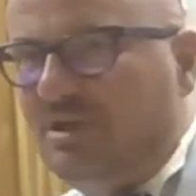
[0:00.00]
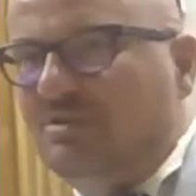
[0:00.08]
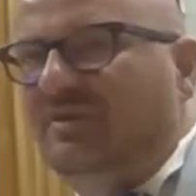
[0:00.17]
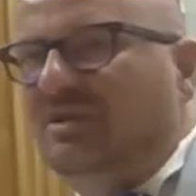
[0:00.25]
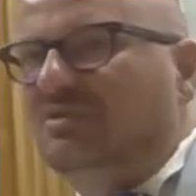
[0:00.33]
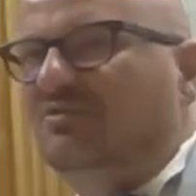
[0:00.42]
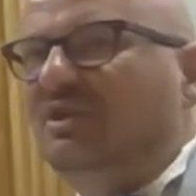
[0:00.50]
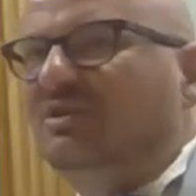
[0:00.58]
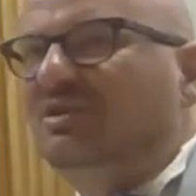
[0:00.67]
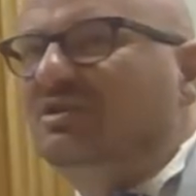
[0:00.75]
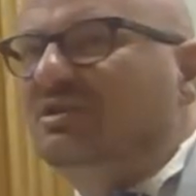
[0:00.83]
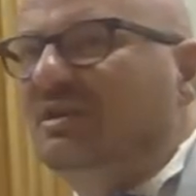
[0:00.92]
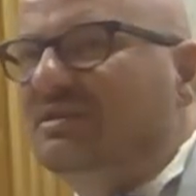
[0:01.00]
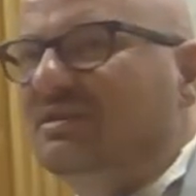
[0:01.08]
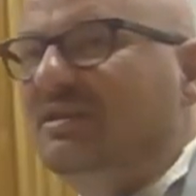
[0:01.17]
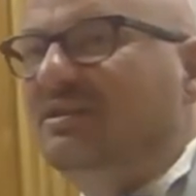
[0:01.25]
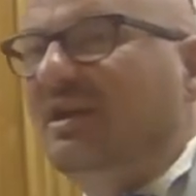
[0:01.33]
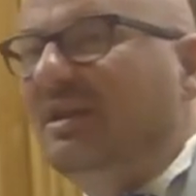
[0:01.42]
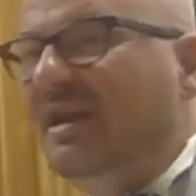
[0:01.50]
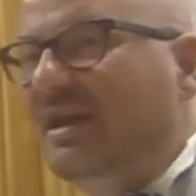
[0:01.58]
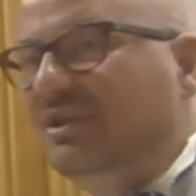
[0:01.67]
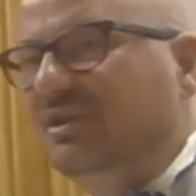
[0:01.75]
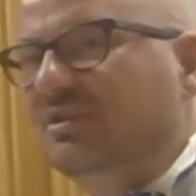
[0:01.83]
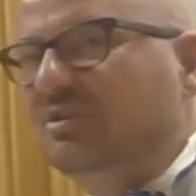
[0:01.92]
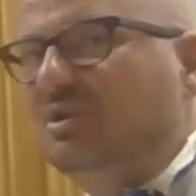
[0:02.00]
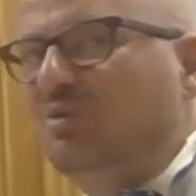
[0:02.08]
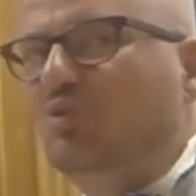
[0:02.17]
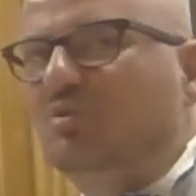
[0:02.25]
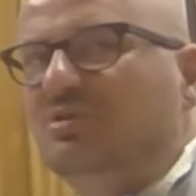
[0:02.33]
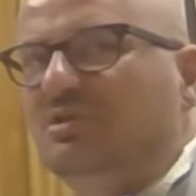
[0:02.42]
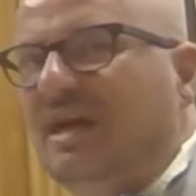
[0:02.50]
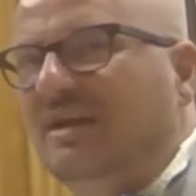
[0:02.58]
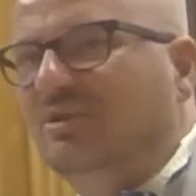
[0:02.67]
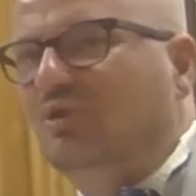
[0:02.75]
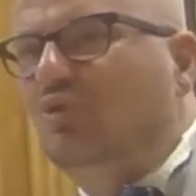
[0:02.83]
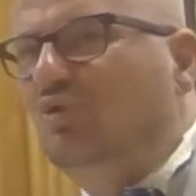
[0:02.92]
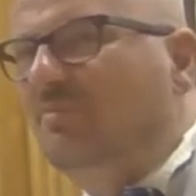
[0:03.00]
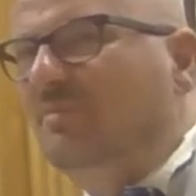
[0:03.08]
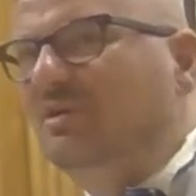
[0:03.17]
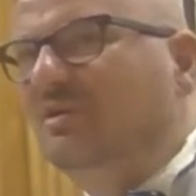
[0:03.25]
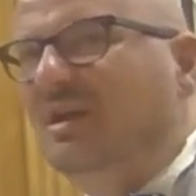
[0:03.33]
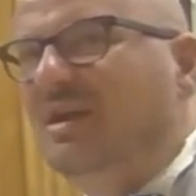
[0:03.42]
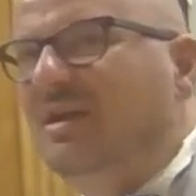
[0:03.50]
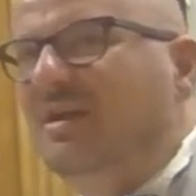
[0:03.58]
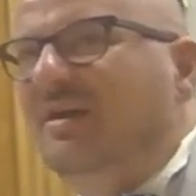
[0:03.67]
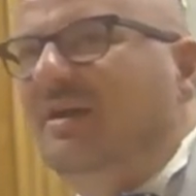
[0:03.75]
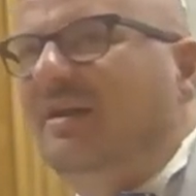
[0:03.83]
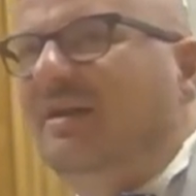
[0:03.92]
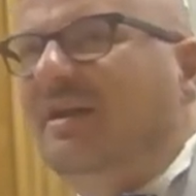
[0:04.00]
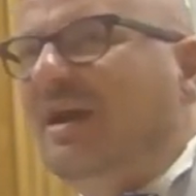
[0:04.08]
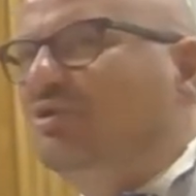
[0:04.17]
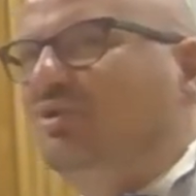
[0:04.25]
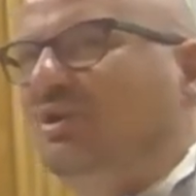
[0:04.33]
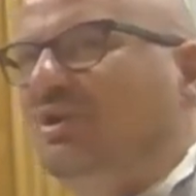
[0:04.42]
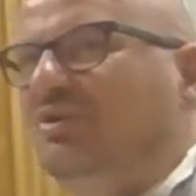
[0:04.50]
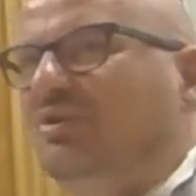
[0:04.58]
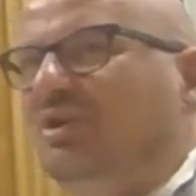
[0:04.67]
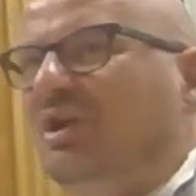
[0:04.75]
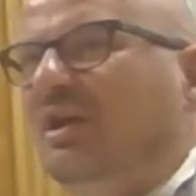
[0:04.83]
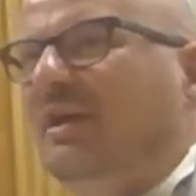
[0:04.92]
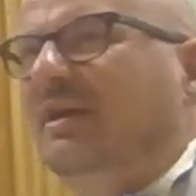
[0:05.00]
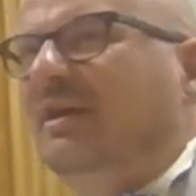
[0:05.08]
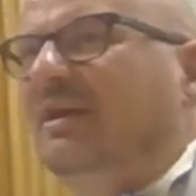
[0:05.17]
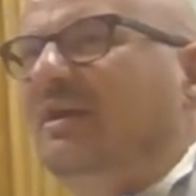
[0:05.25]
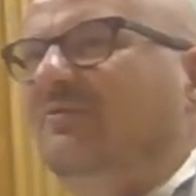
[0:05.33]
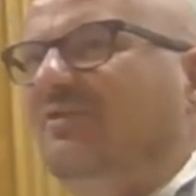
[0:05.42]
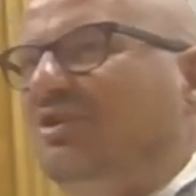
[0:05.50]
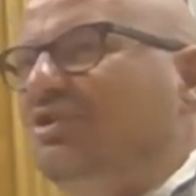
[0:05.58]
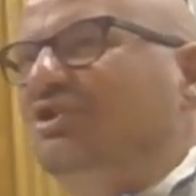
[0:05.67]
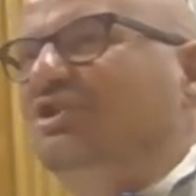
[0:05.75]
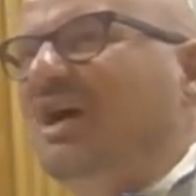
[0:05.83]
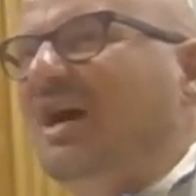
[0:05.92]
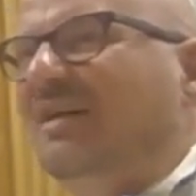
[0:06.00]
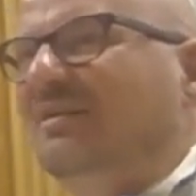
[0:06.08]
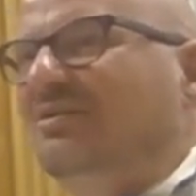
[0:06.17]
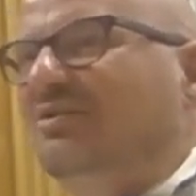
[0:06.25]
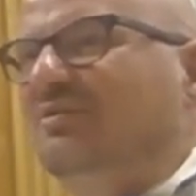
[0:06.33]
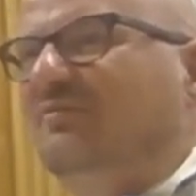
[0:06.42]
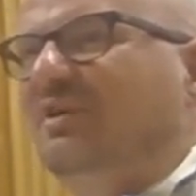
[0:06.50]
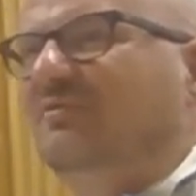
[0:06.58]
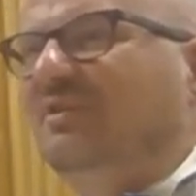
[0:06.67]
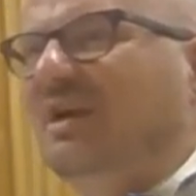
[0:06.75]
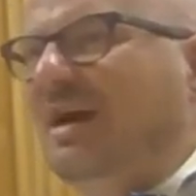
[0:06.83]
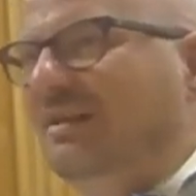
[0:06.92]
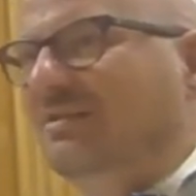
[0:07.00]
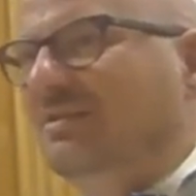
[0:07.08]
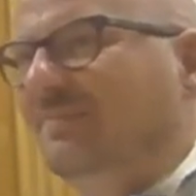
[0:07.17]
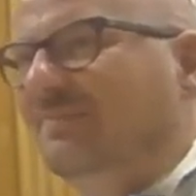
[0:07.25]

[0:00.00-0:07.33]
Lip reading: which we discuss and relations, who cite whom, and actually in which channels they write,